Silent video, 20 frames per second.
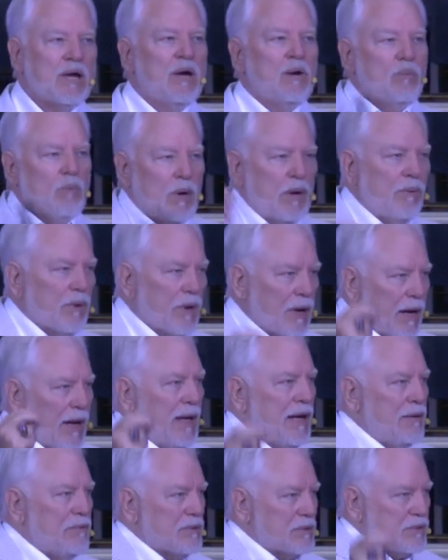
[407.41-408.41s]
We were
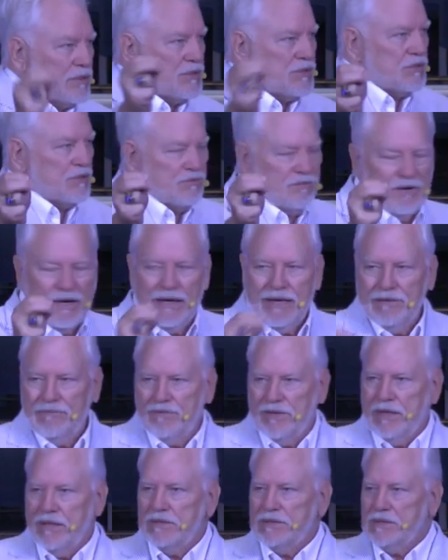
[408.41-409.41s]
able to survive
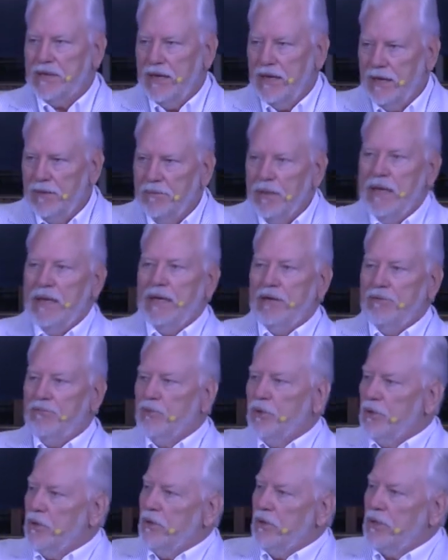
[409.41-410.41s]
that time. If
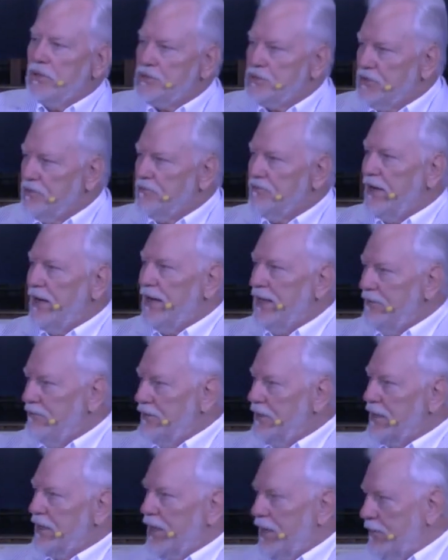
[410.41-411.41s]
we're going to survive
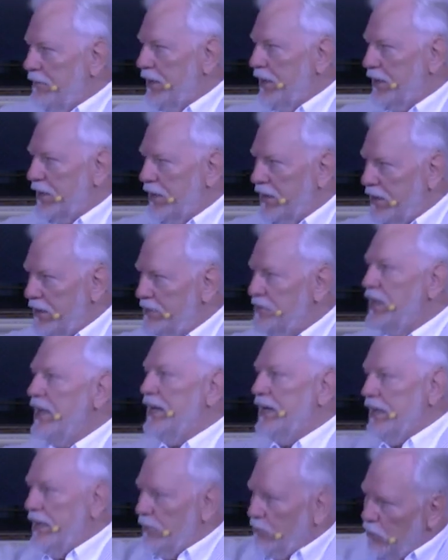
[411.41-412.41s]
the coming days,
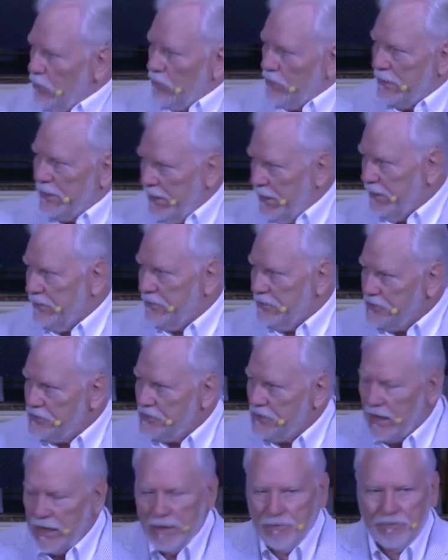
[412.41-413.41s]
it will take the
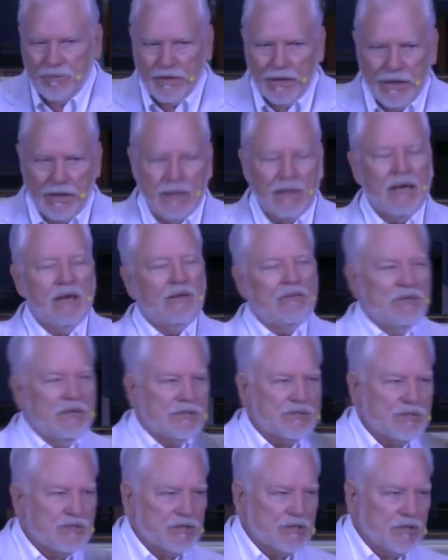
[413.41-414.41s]
same thing.
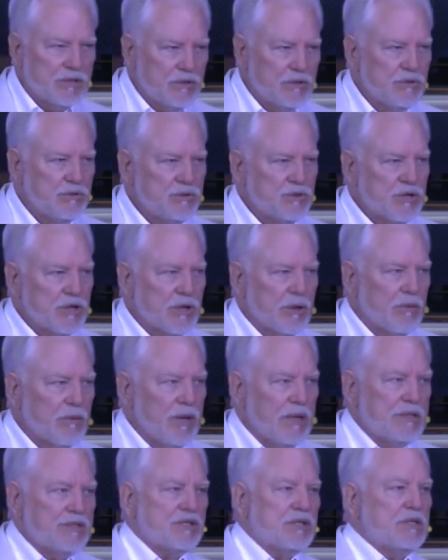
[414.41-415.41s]
This is a new
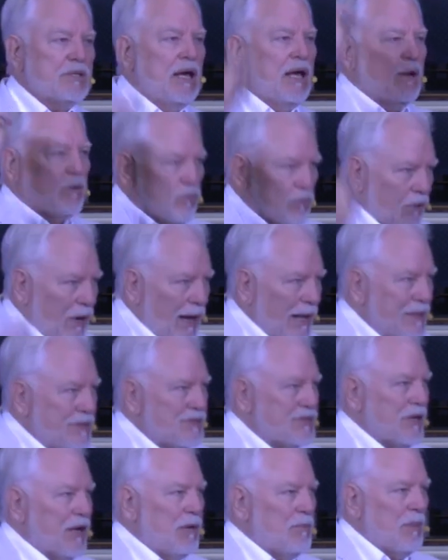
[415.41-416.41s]
generation.
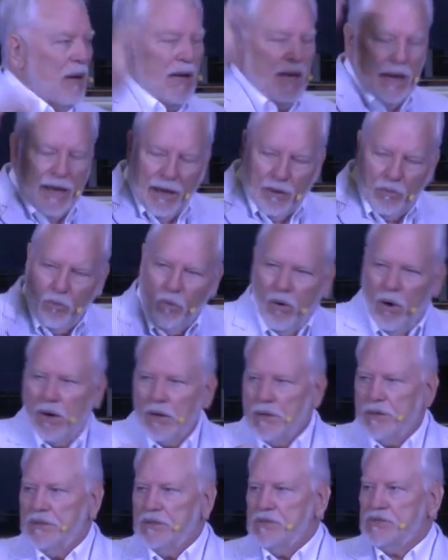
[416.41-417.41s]
Rise up and
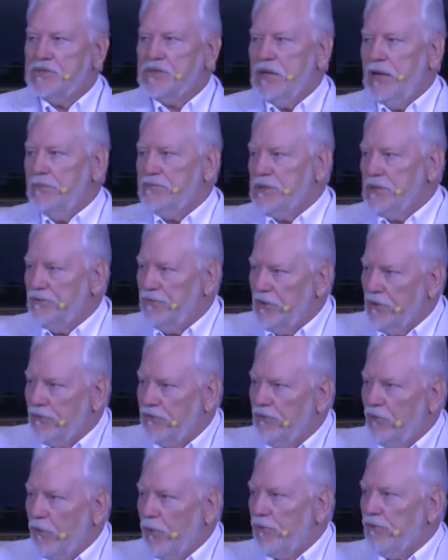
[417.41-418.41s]
walk in the steps of your
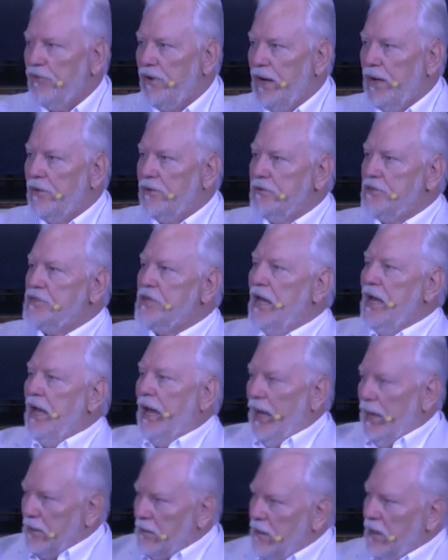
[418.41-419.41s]
forefathers
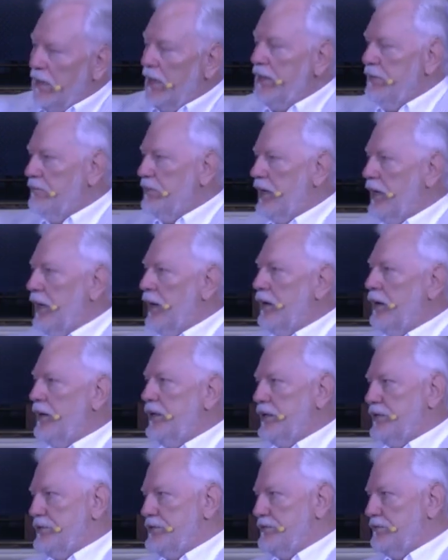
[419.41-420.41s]
and claim the
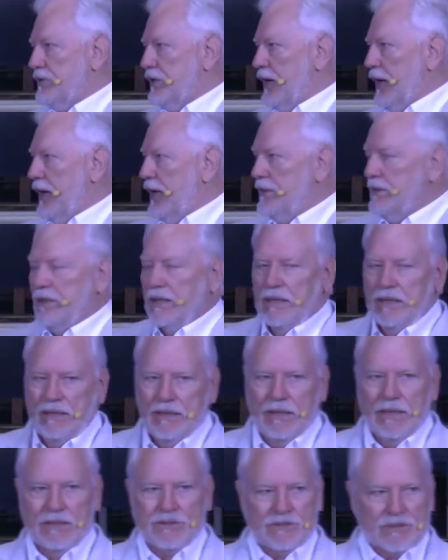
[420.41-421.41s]
heritage of God that He
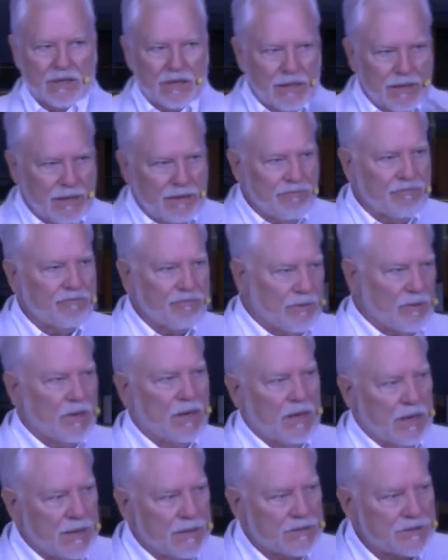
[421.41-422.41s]
has left for
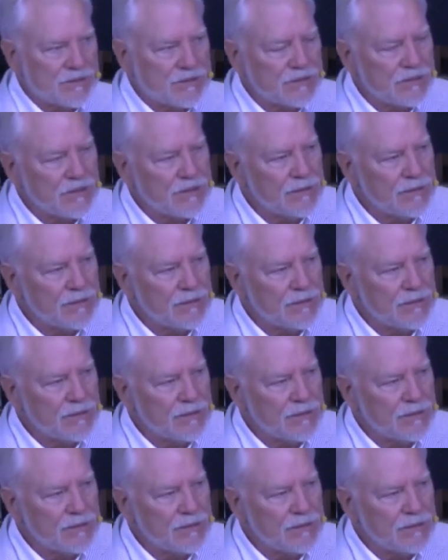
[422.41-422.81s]
us.